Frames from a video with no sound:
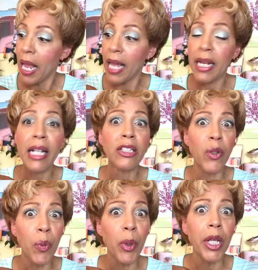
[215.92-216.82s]
and it's
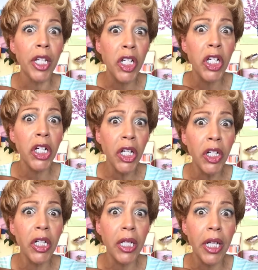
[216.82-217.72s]
a really
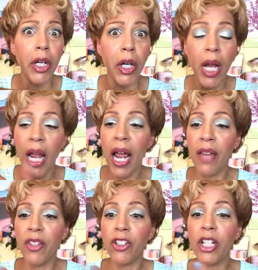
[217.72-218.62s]
good glitter,
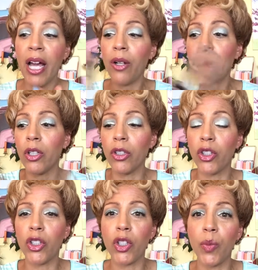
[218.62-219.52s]
and the shadows are
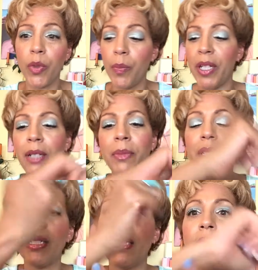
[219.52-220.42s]
super
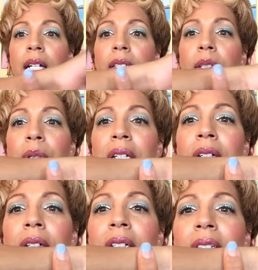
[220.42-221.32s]
pigmented. So
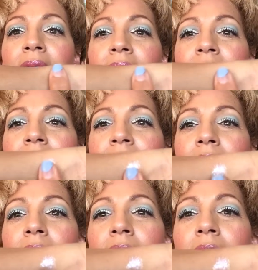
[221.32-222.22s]
here is the
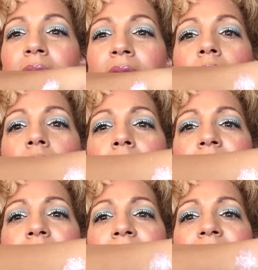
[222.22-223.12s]
glitter. Look
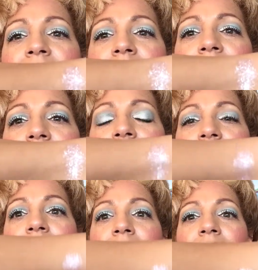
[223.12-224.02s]
at that.
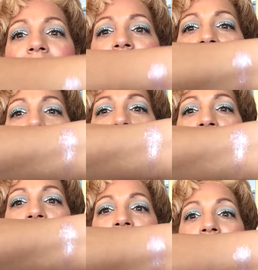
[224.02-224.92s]
And that was just a